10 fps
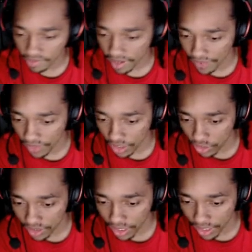have a
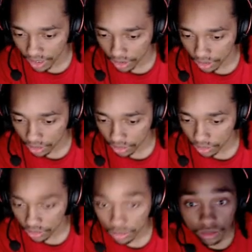good day.
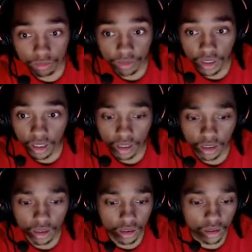Goodbye.